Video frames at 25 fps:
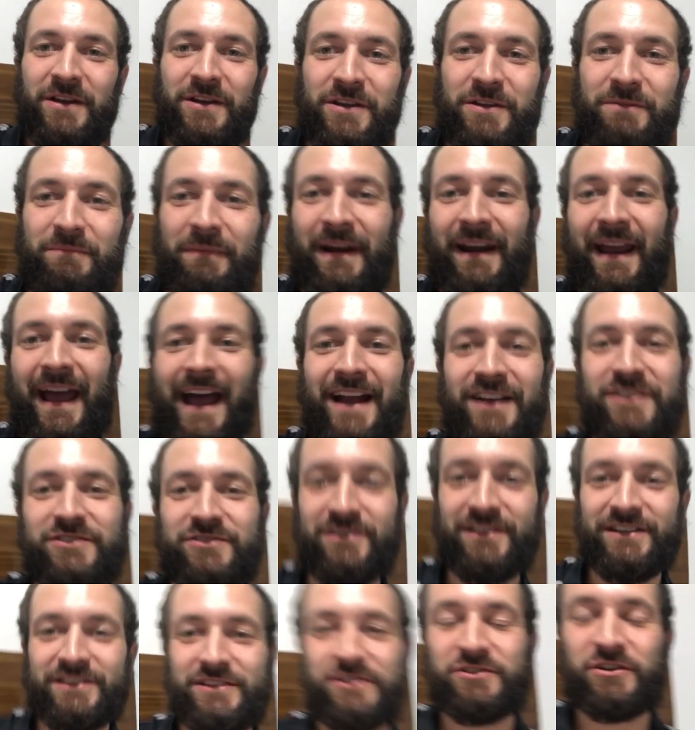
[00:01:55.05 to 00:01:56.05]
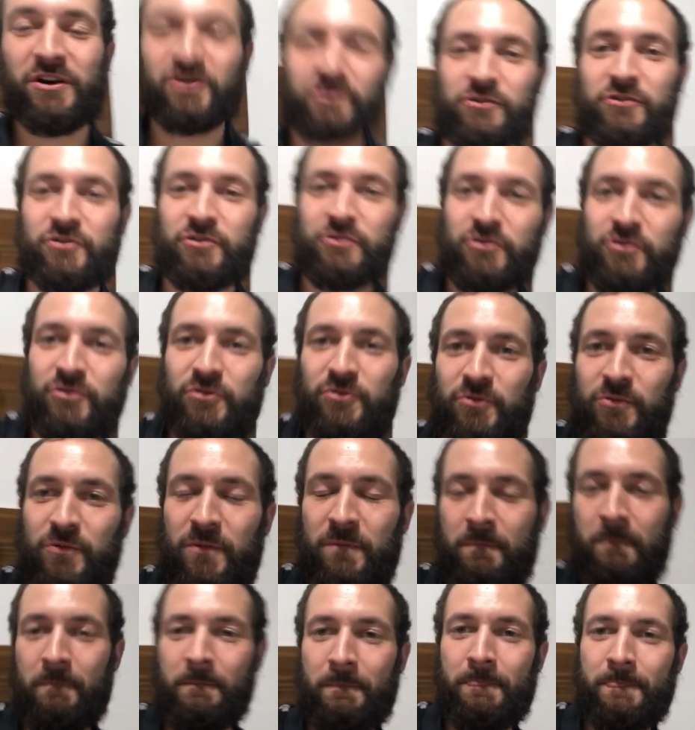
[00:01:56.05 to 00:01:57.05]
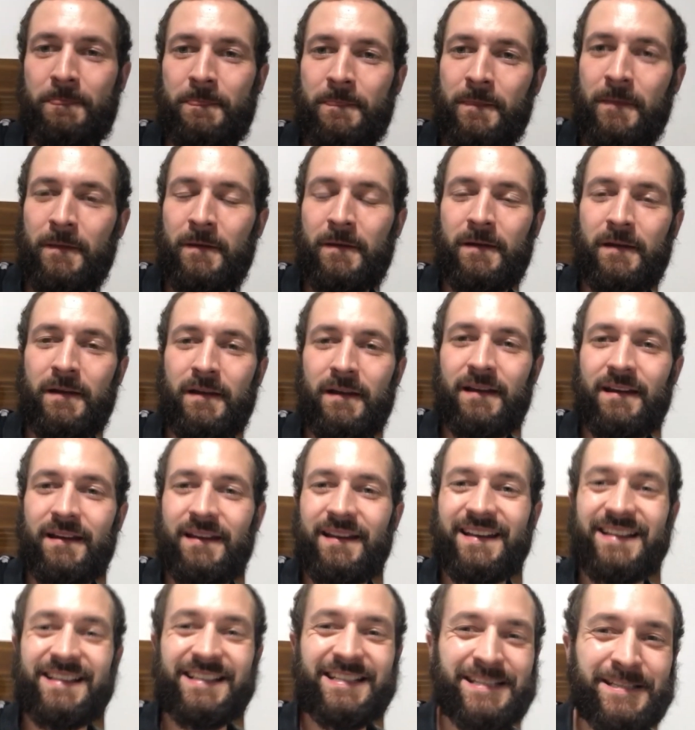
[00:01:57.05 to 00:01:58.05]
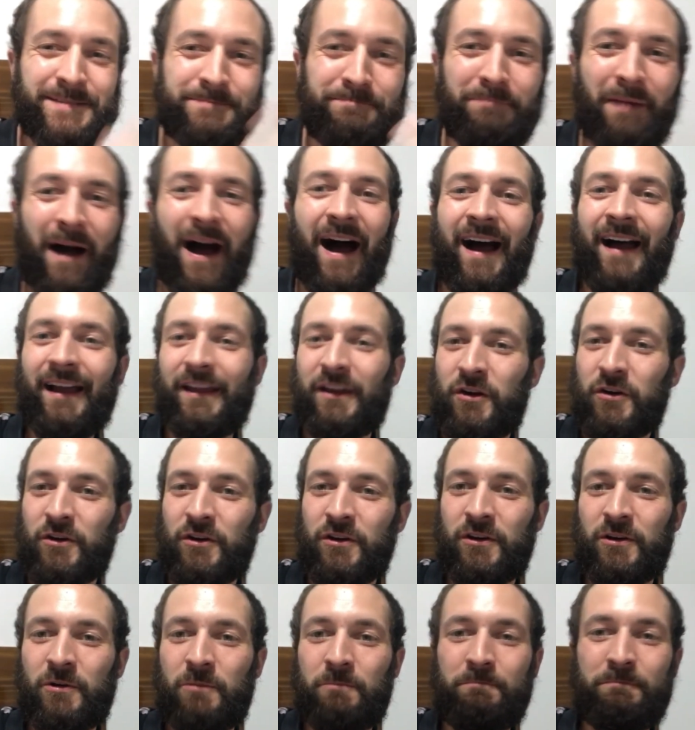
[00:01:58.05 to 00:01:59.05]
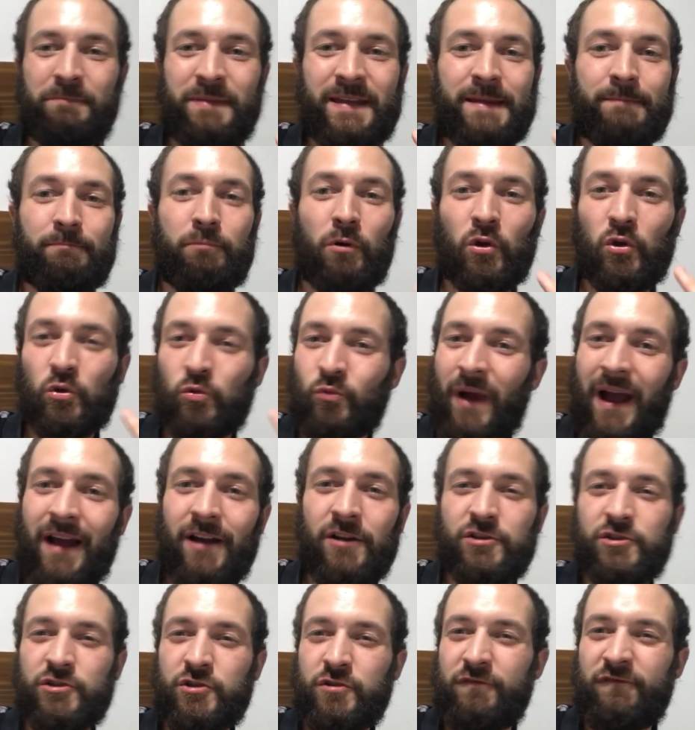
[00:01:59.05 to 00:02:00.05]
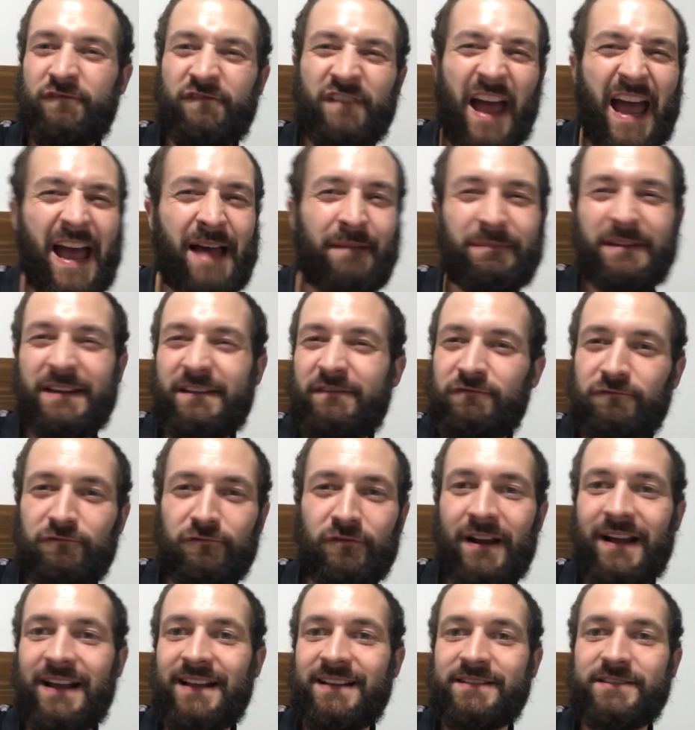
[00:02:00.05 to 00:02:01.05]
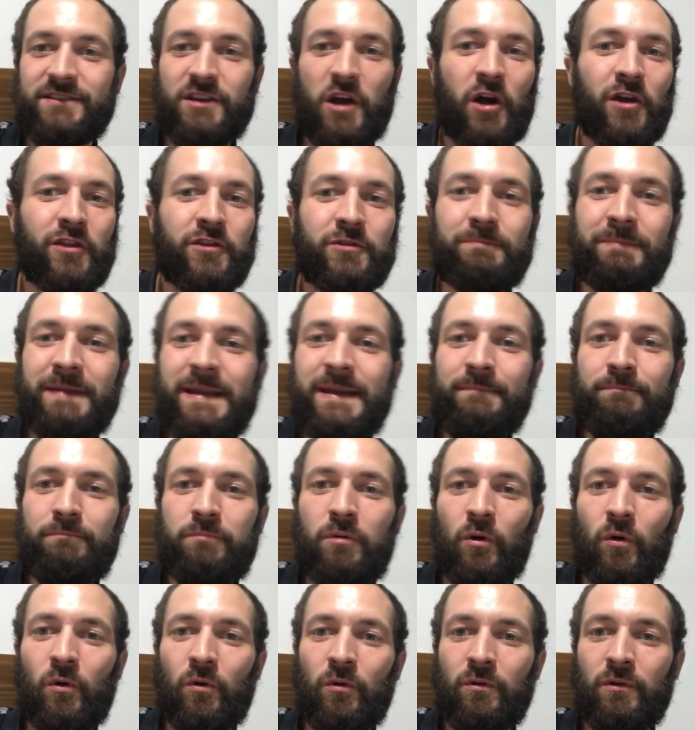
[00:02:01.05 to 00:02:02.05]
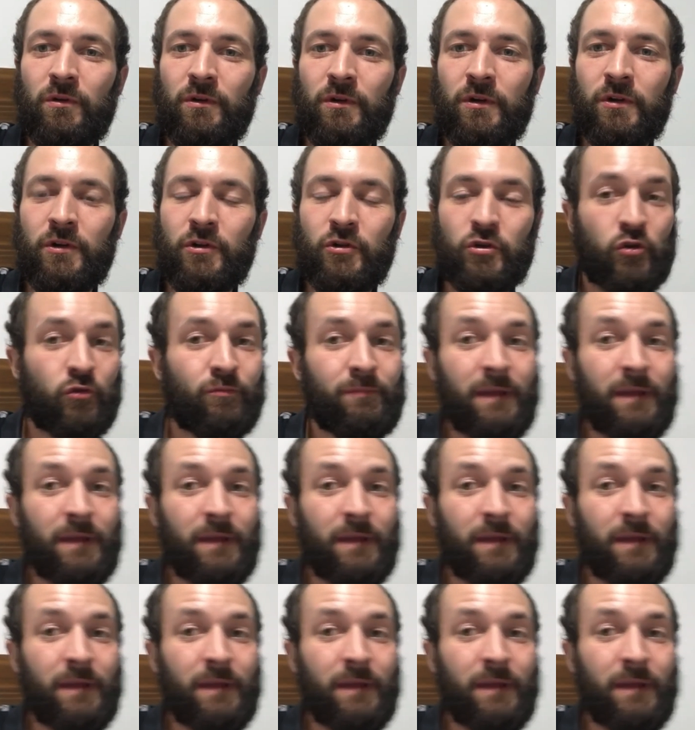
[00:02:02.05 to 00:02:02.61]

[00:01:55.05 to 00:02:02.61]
You might actually start to inspire people around you, family, friends, other people, to